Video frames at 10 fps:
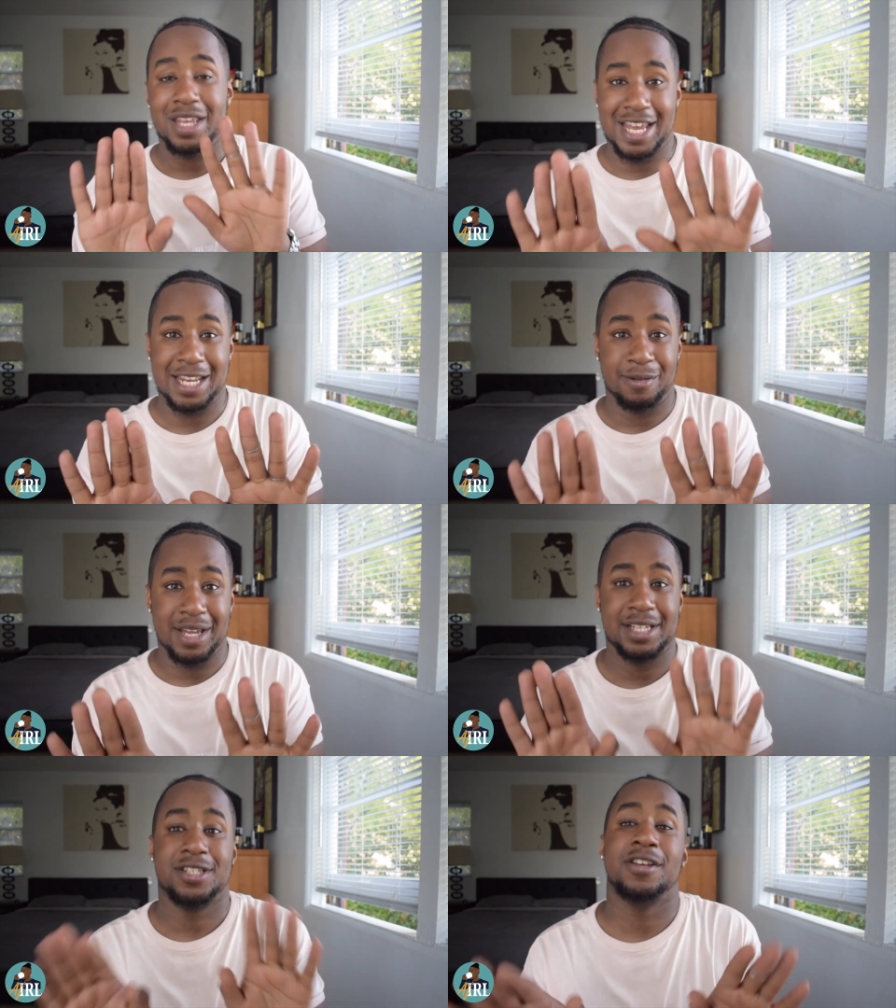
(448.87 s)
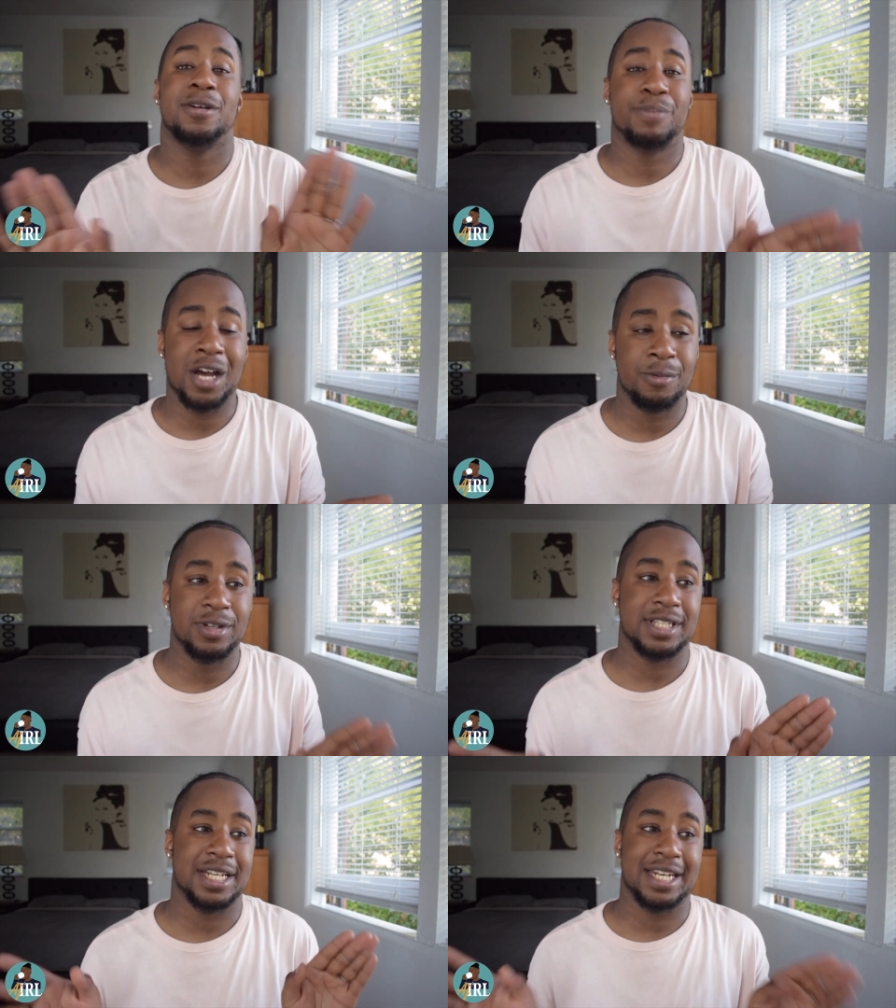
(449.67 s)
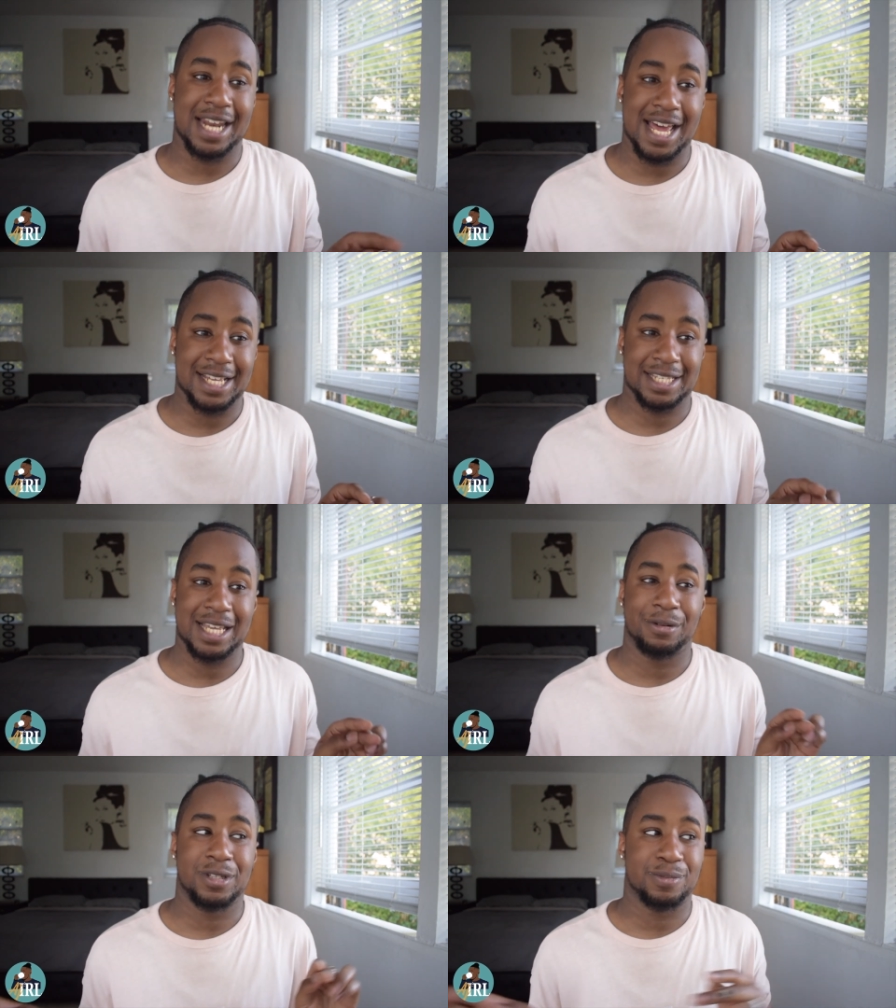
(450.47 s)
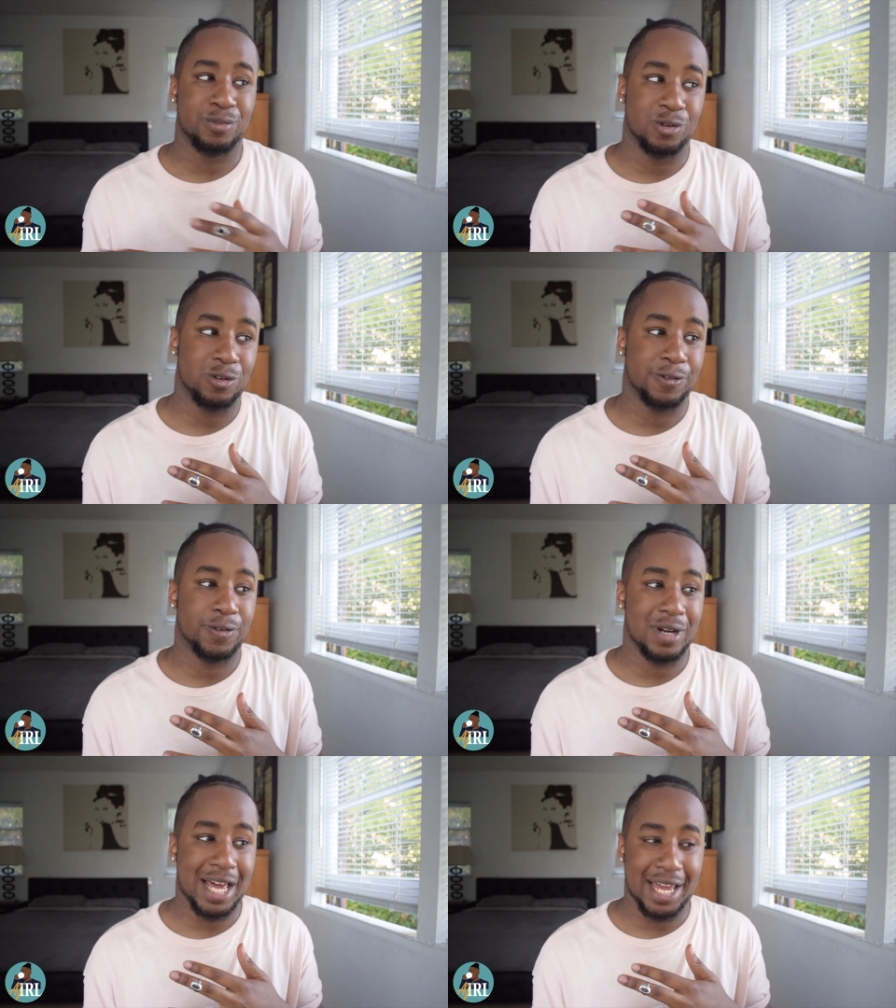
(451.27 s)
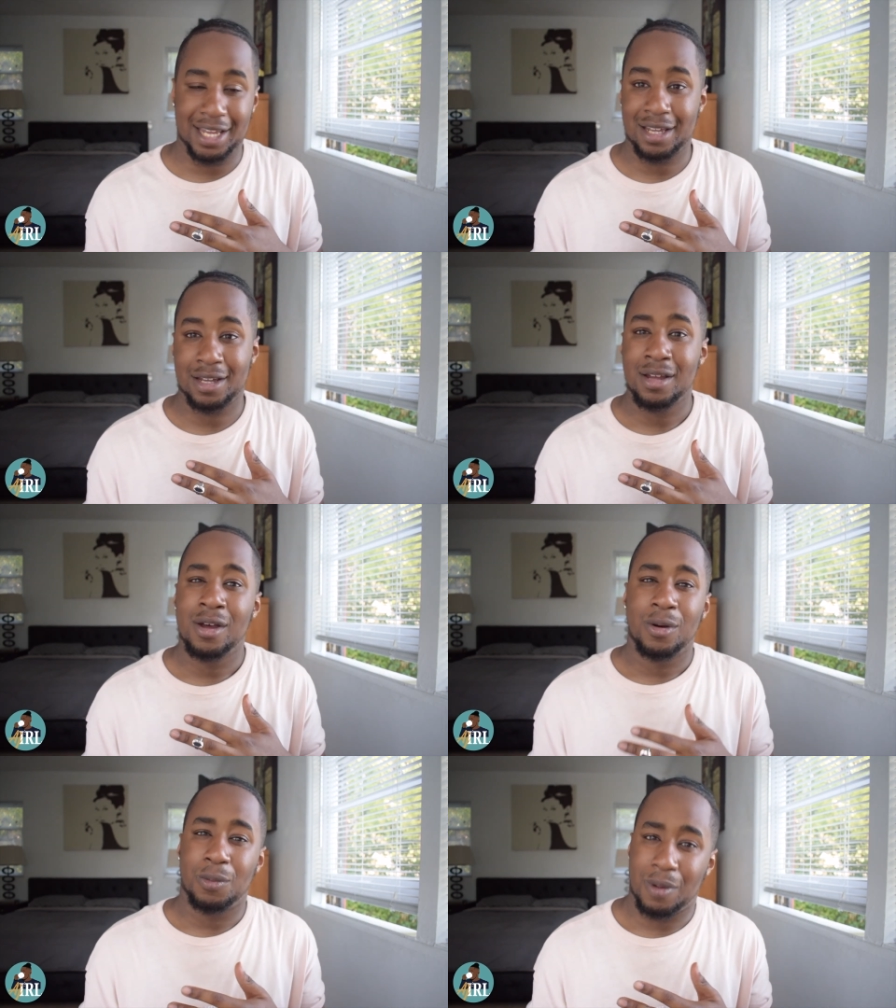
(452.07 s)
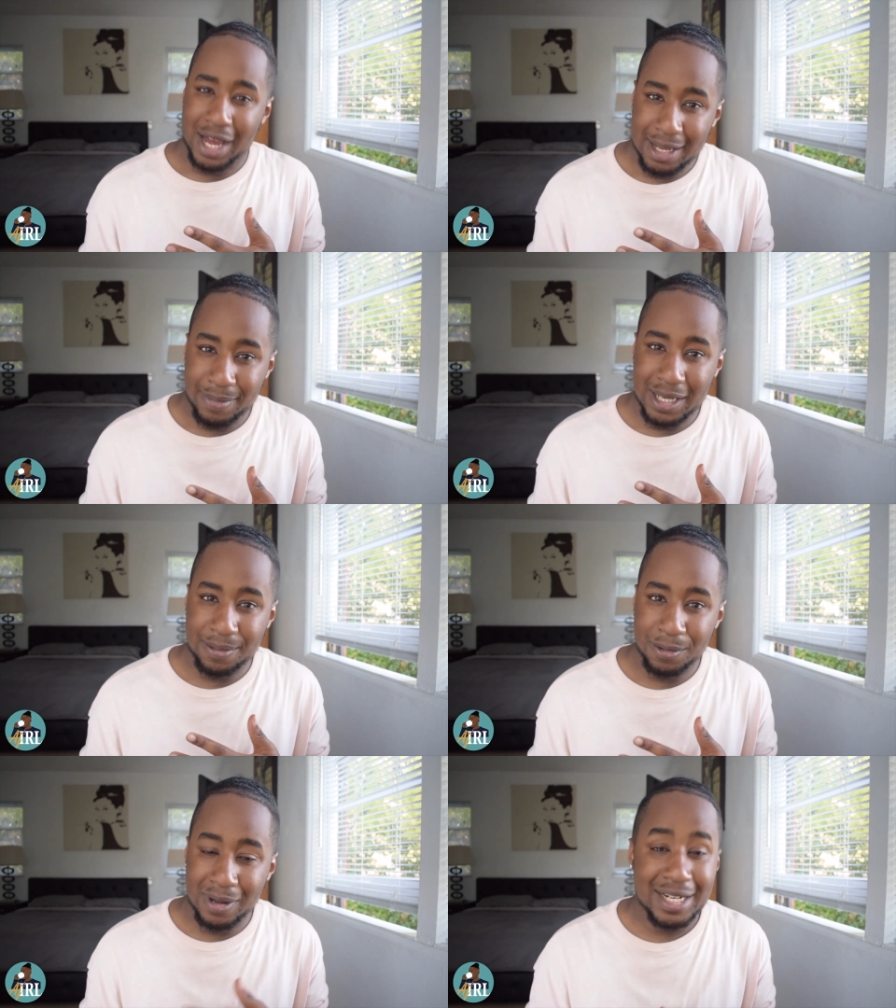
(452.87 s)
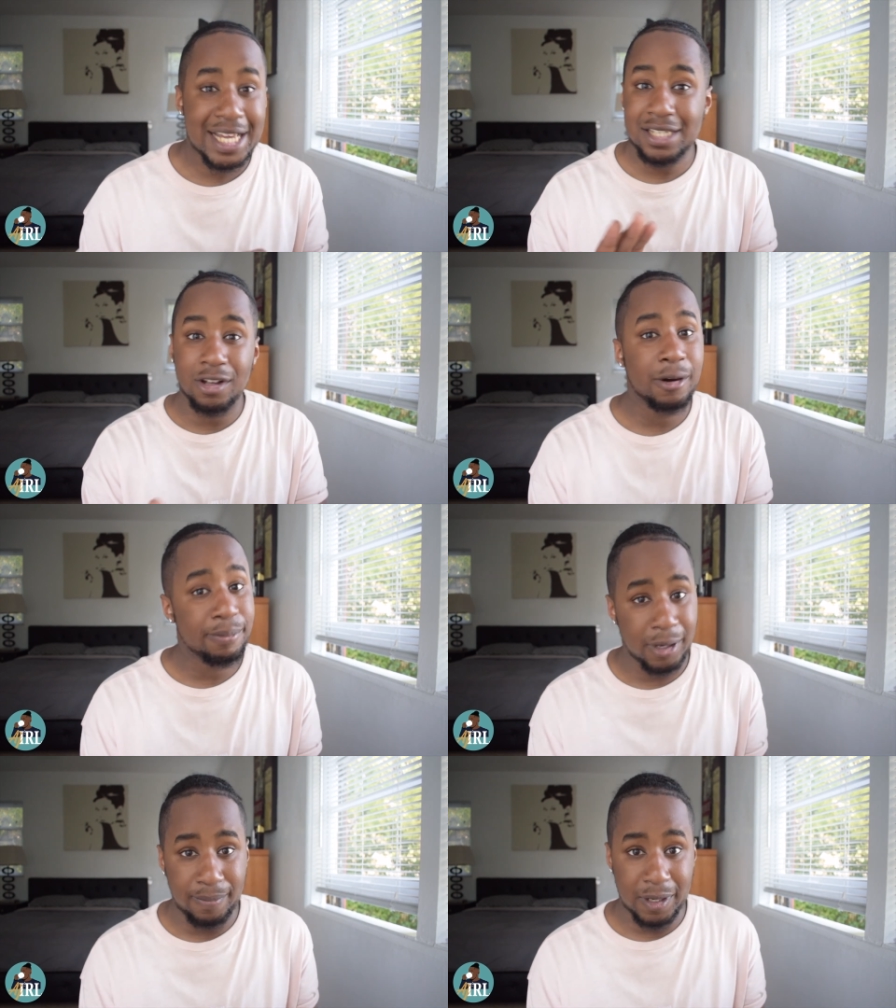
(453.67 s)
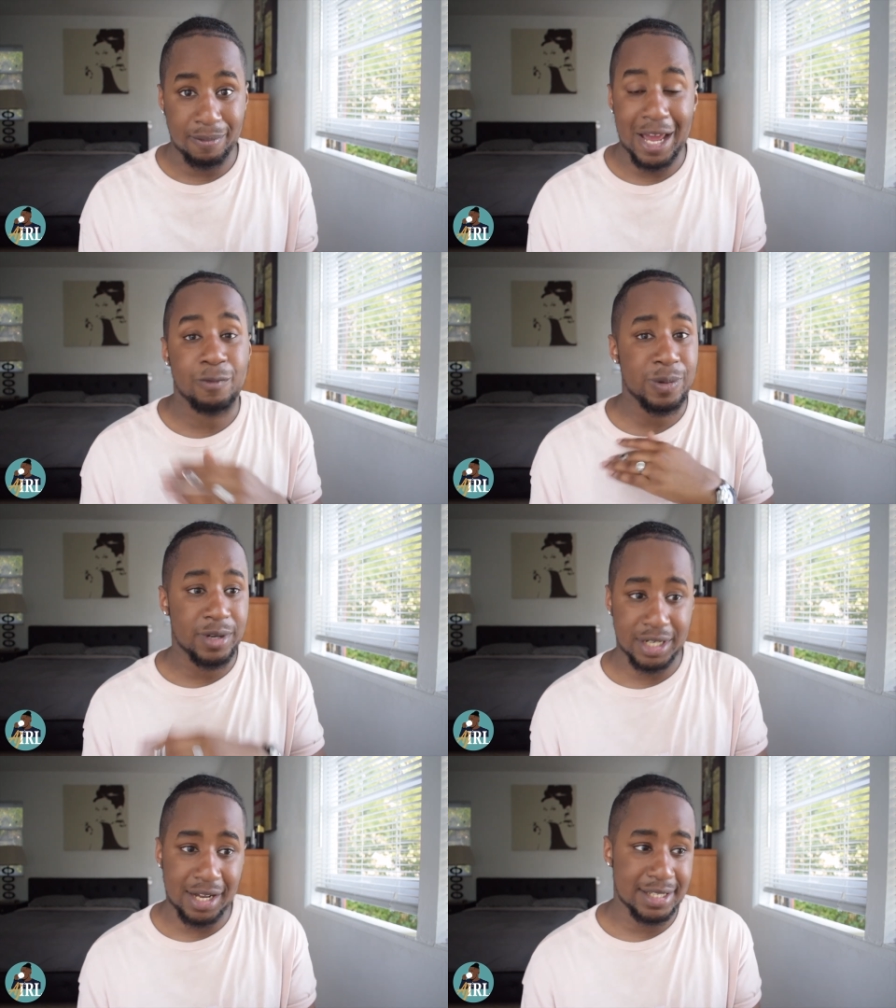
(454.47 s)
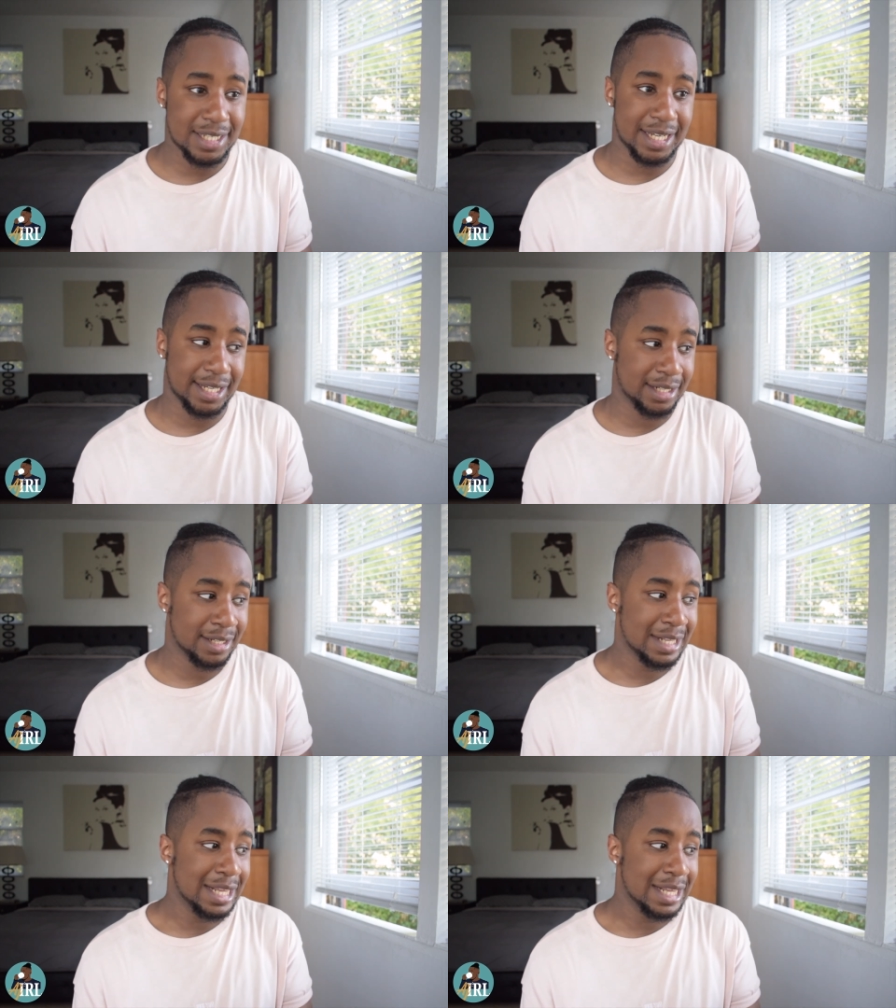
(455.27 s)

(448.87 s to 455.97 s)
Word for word: Anyway, so the bar was nice. It was more for like white people and that's not a problem like we were dancing